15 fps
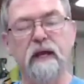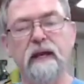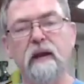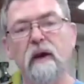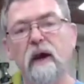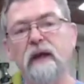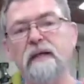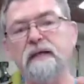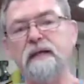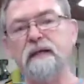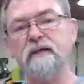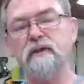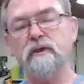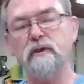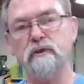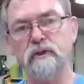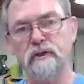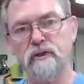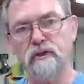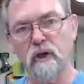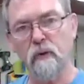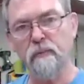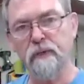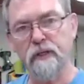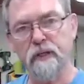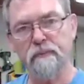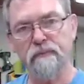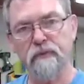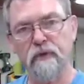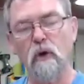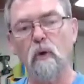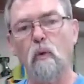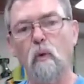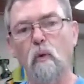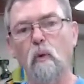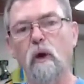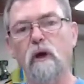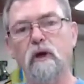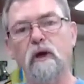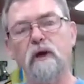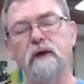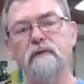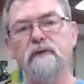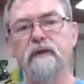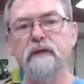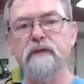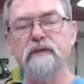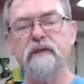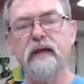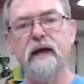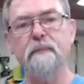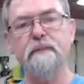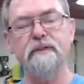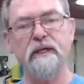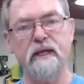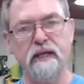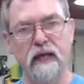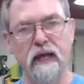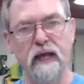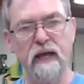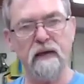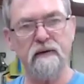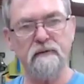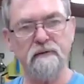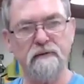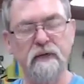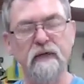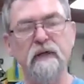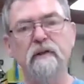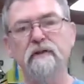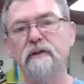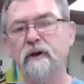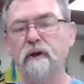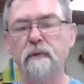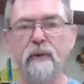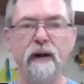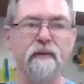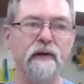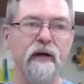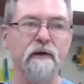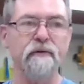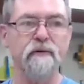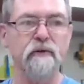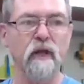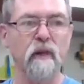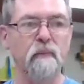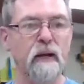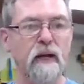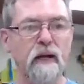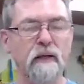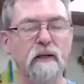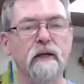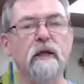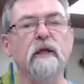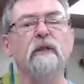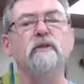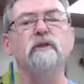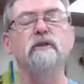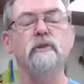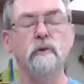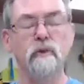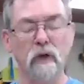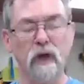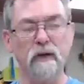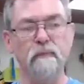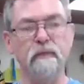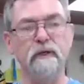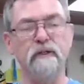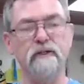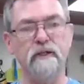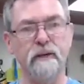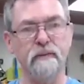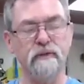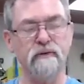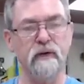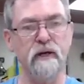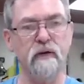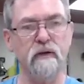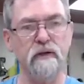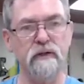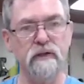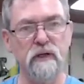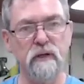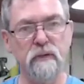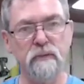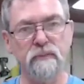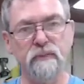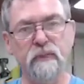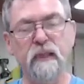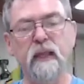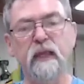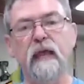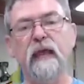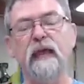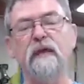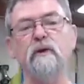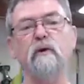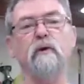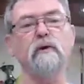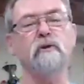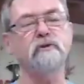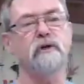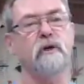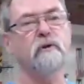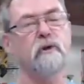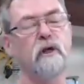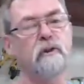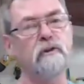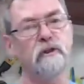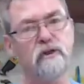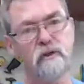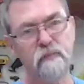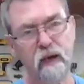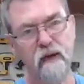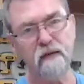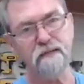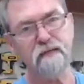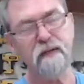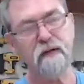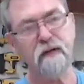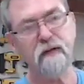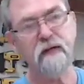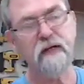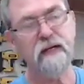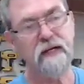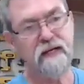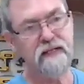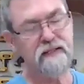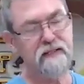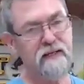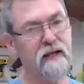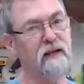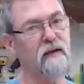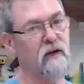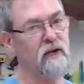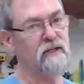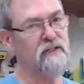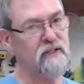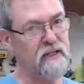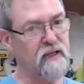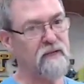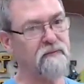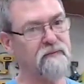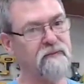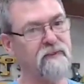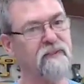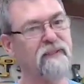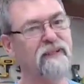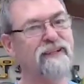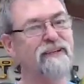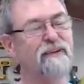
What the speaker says: Now I need you to tell me what kind of things Carbatec have that are around the $100 mark that you would like me to demonstrate on the show, and also that you might feel is a nice gift